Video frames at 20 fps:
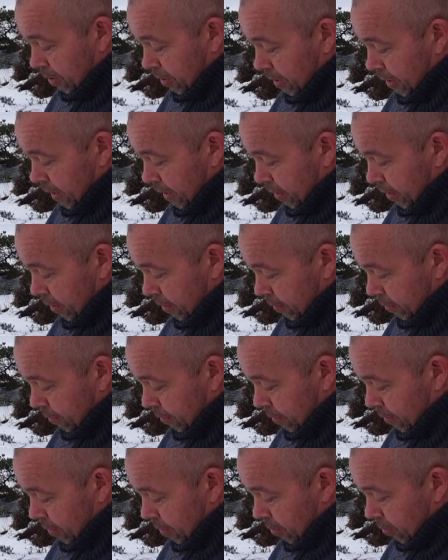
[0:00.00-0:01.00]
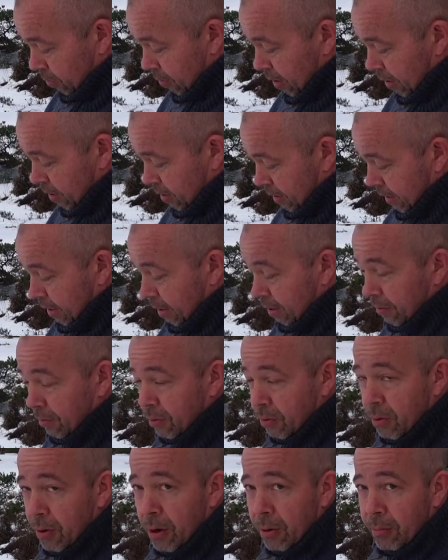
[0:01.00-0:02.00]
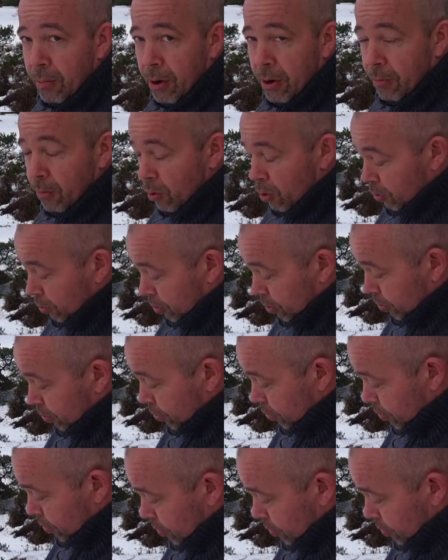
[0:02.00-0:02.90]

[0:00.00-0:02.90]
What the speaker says: stick, your right stick if you are on mode 2.